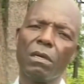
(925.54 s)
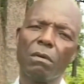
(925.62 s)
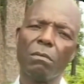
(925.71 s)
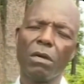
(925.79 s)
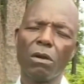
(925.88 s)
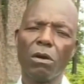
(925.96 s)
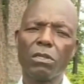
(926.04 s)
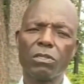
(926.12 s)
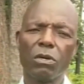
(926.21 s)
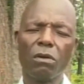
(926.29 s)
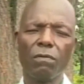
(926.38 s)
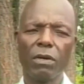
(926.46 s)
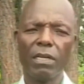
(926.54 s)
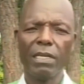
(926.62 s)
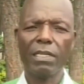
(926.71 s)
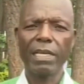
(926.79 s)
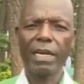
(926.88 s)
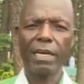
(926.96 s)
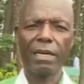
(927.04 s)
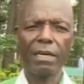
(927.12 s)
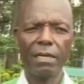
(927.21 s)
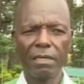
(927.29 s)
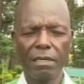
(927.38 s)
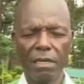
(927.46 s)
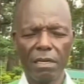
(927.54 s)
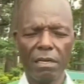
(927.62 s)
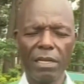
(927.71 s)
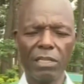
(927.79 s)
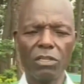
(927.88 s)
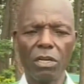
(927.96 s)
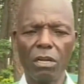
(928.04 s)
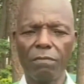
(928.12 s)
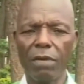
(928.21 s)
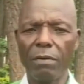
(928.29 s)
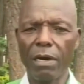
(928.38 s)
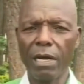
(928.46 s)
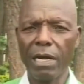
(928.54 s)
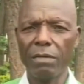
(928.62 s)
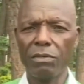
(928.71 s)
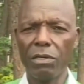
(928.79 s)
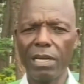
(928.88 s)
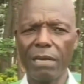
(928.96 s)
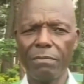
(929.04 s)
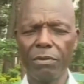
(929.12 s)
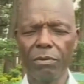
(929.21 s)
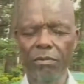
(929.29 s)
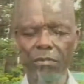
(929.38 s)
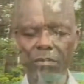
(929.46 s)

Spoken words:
but also for the entire nation of our country, Cameroon.